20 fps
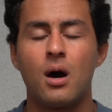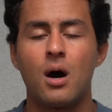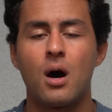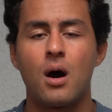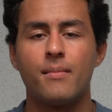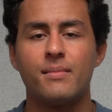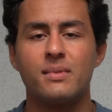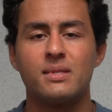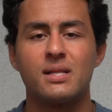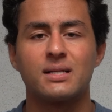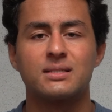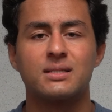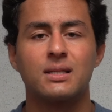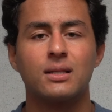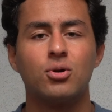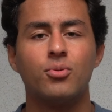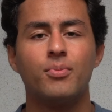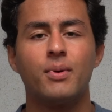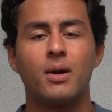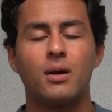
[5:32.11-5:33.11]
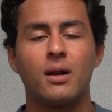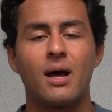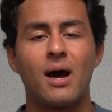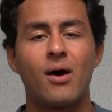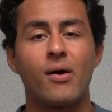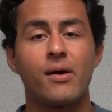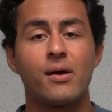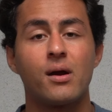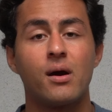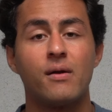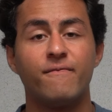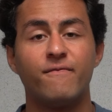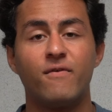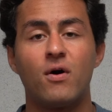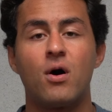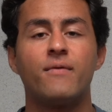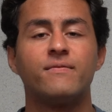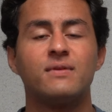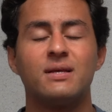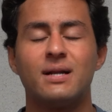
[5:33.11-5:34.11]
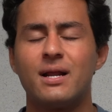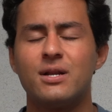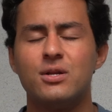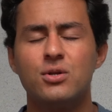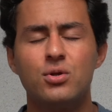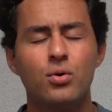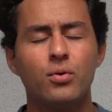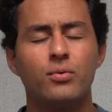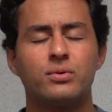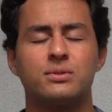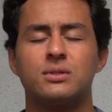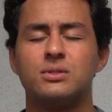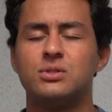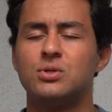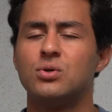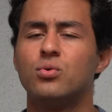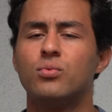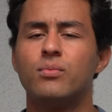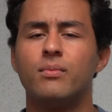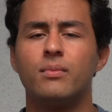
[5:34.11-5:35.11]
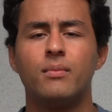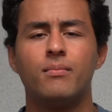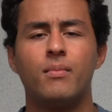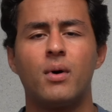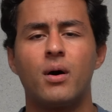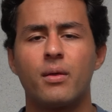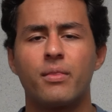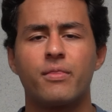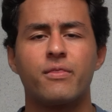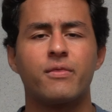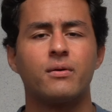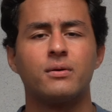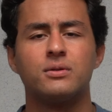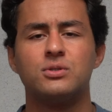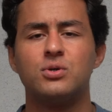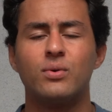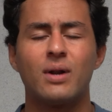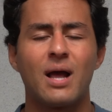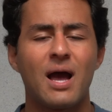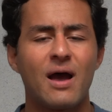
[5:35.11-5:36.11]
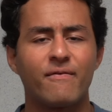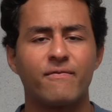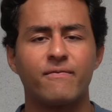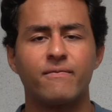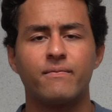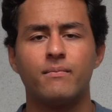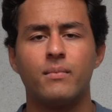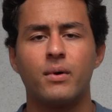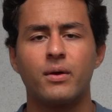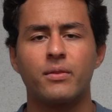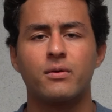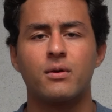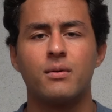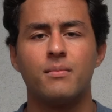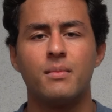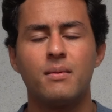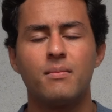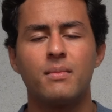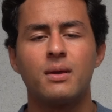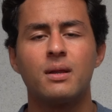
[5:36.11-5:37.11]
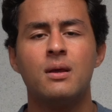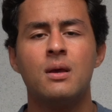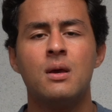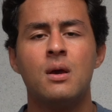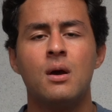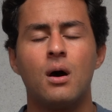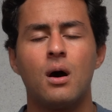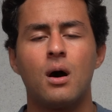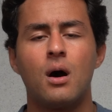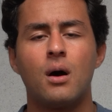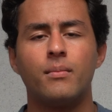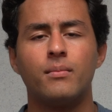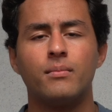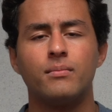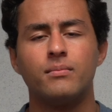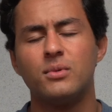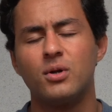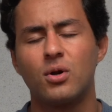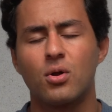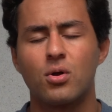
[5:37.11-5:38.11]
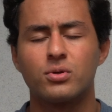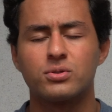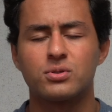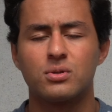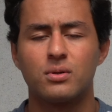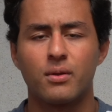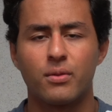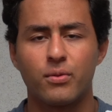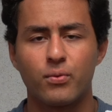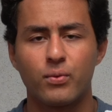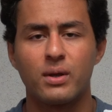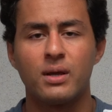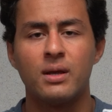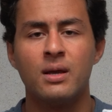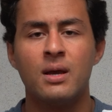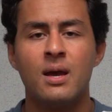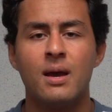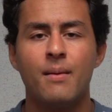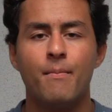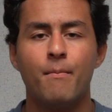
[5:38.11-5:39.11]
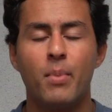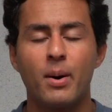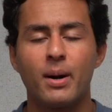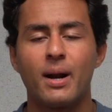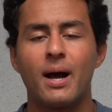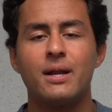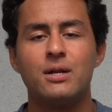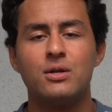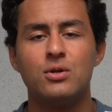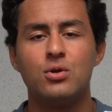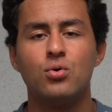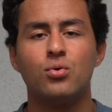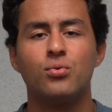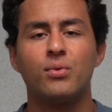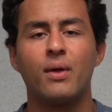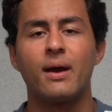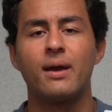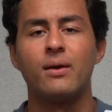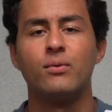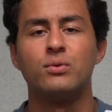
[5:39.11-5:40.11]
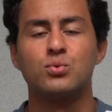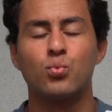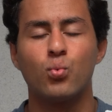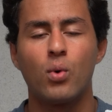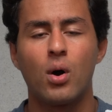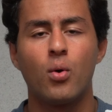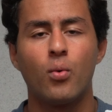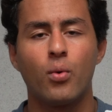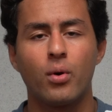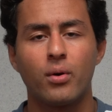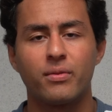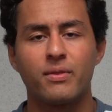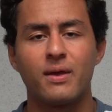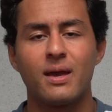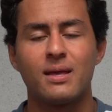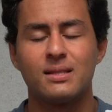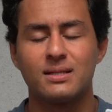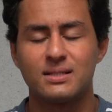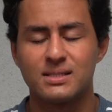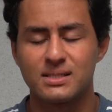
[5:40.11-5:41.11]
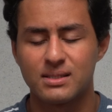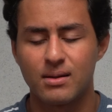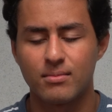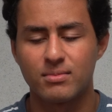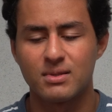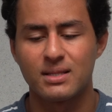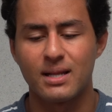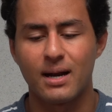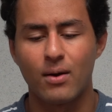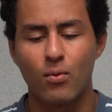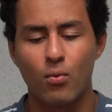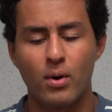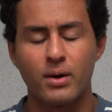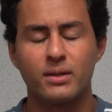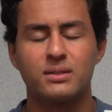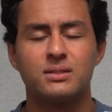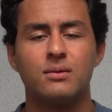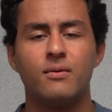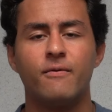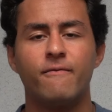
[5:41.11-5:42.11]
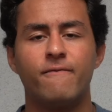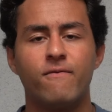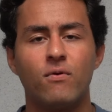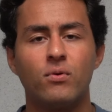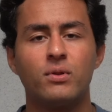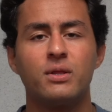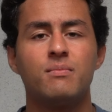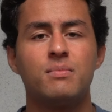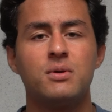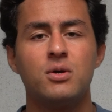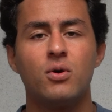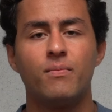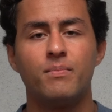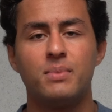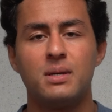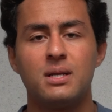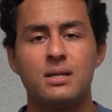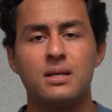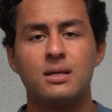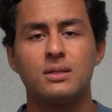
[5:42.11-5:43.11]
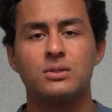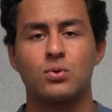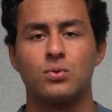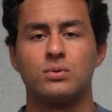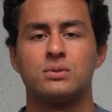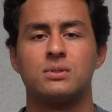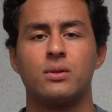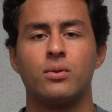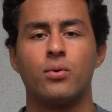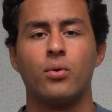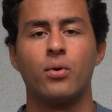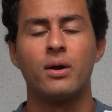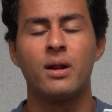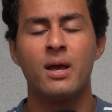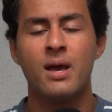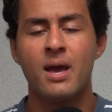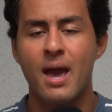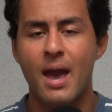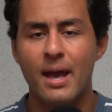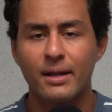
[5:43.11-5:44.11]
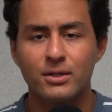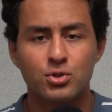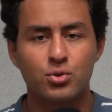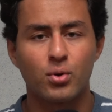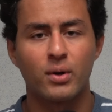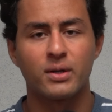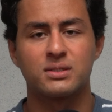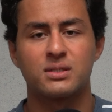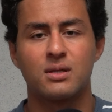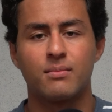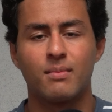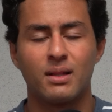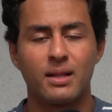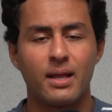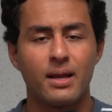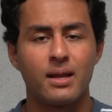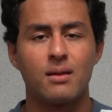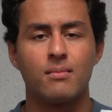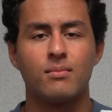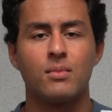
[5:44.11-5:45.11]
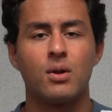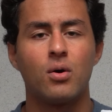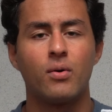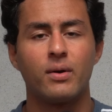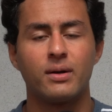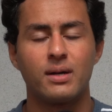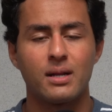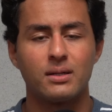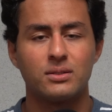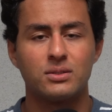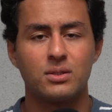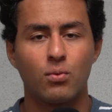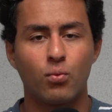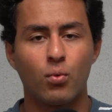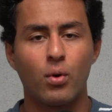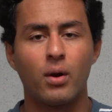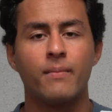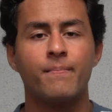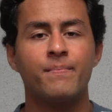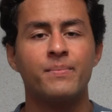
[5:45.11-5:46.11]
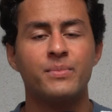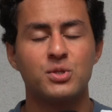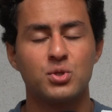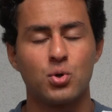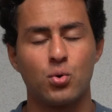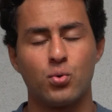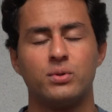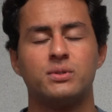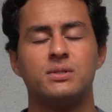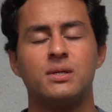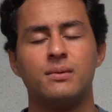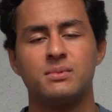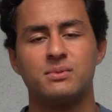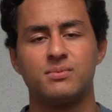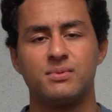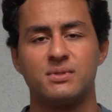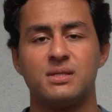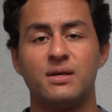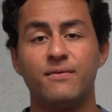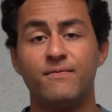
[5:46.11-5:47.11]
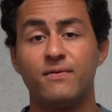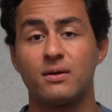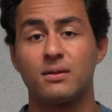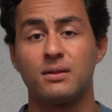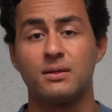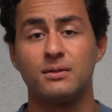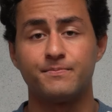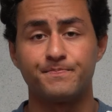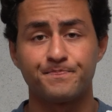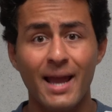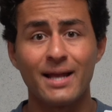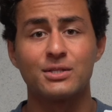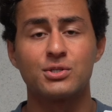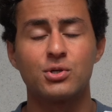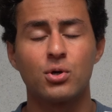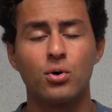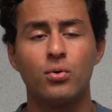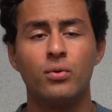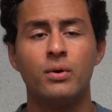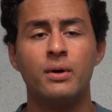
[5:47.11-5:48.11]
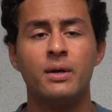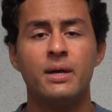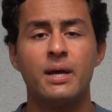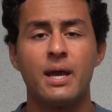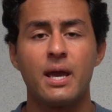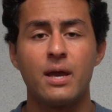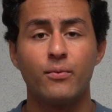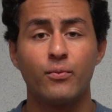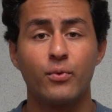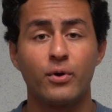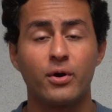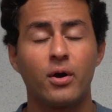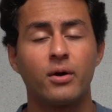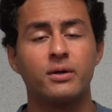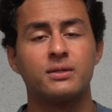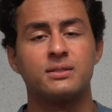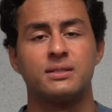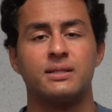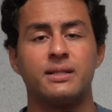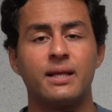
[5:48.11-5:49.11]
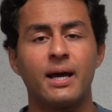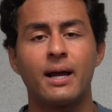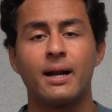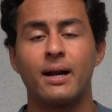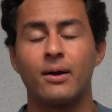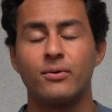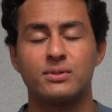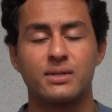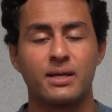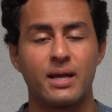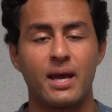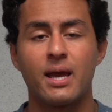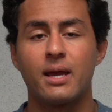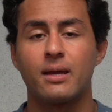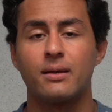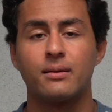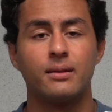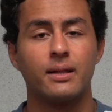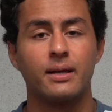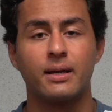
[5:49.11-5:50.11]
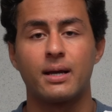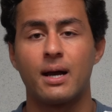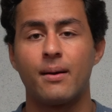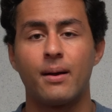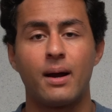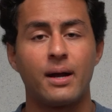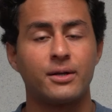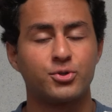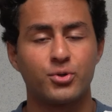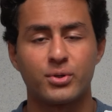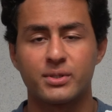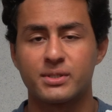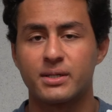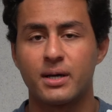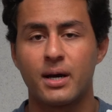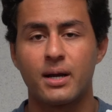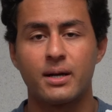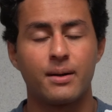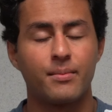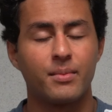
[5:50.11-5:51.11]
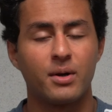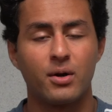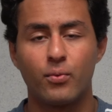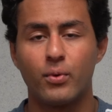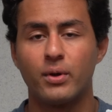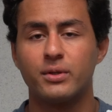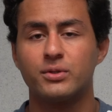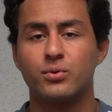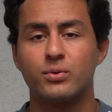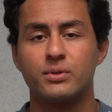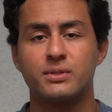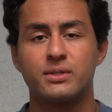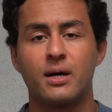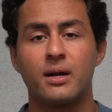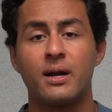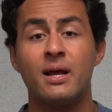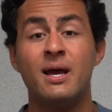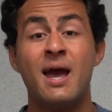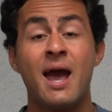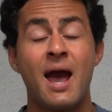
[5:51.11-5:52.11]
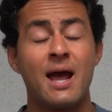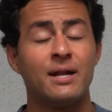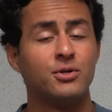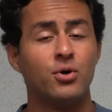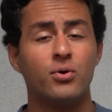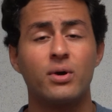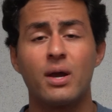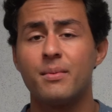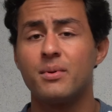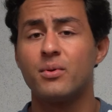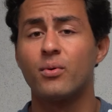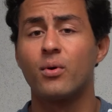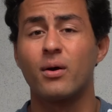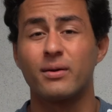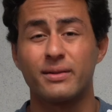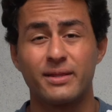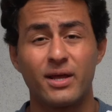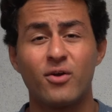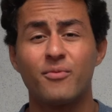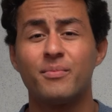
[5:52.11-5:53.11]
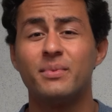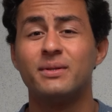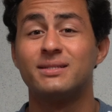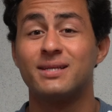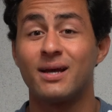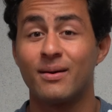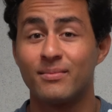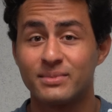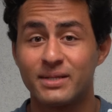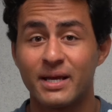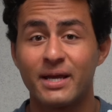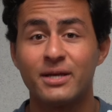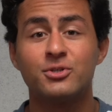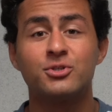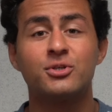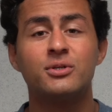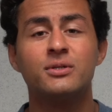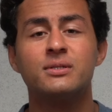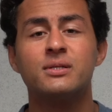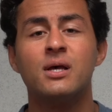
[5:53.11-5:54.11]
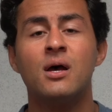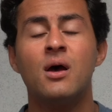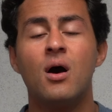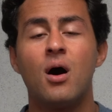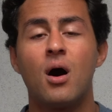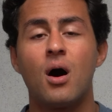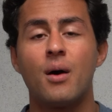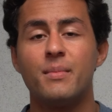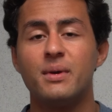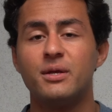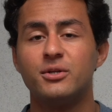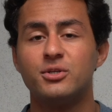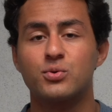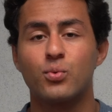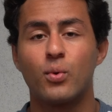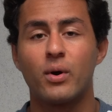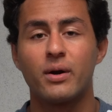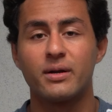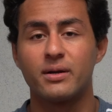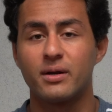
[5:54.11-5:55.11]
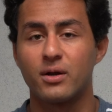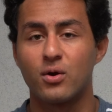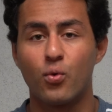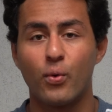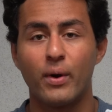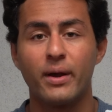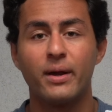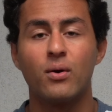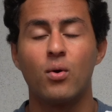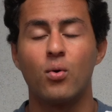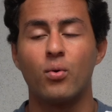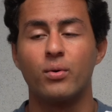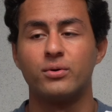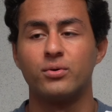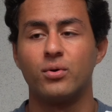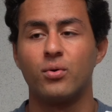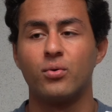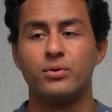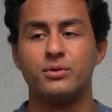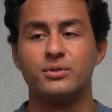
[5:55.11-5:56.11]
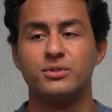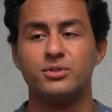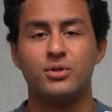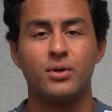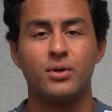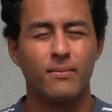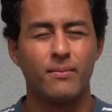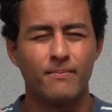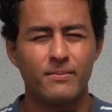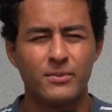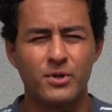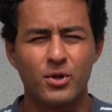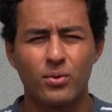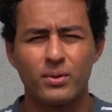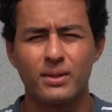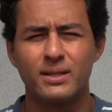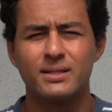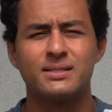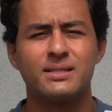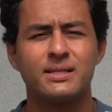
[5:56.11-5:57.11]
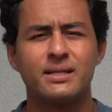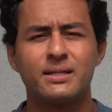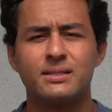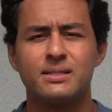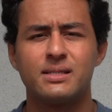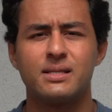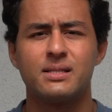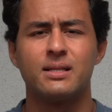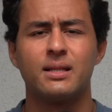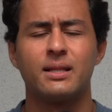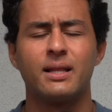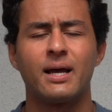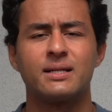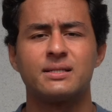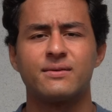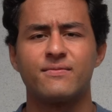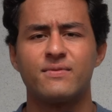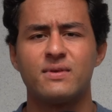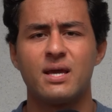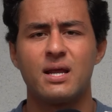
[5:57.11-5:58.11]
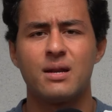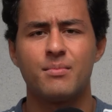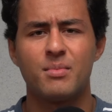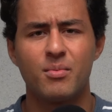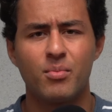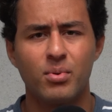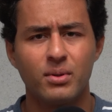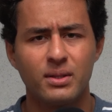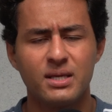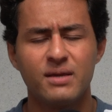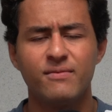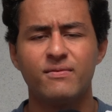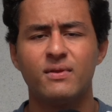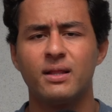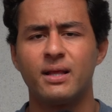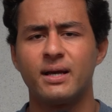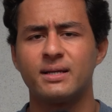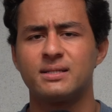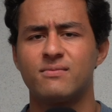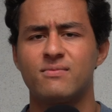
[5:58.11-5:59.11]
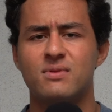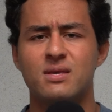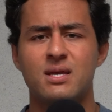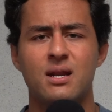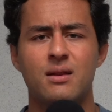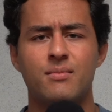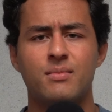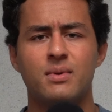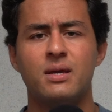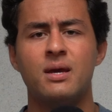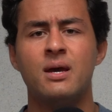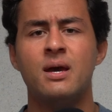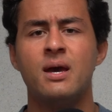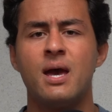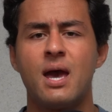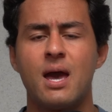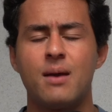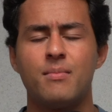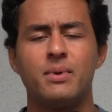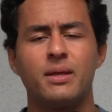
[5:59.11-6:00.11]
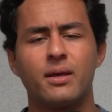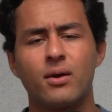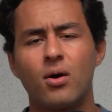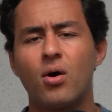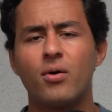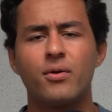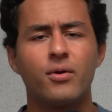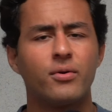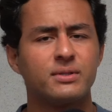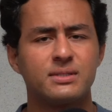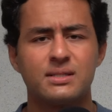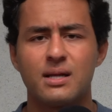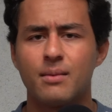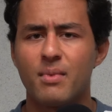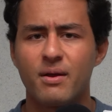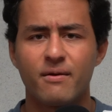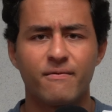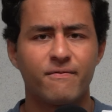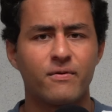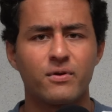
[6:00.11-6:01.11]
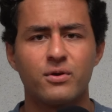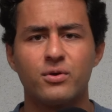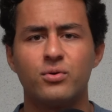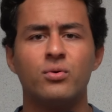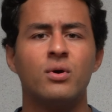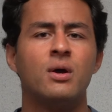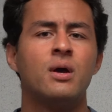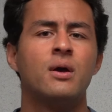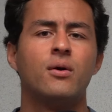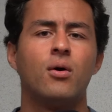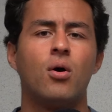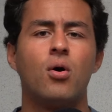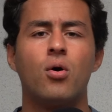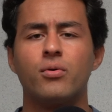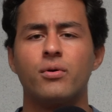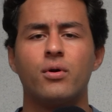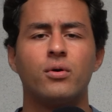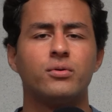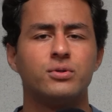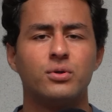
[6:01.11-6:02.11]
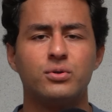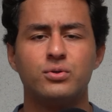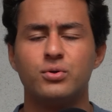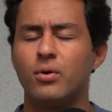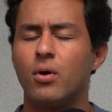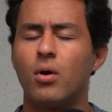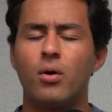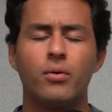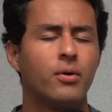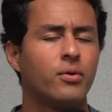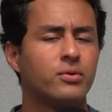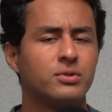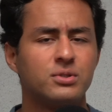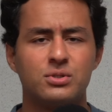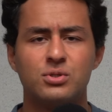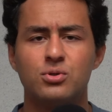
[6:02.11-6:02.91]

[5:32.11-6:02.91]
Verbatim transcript: Um, and that's a little bit on how I got involved. And I knew it was a two month, a two and a half month commitment, um, you know, closer to three. But I knew that it was well worth it. And this is something that I wanted to fully be obedient towards the Lord and trust Him and let Him know and, and to run towards Him specifically. And so, in regards to that, I was like, hey, like I, I trust God and I'm going to run towards God. And don't get me wrong, there have been temptations on me just wanting to quit or, or, you know, listen to the lies of the enemy, believe the lies of the enemy and be like, oh no, it's not meant for you. Oh no, don't do it. Oh no, it's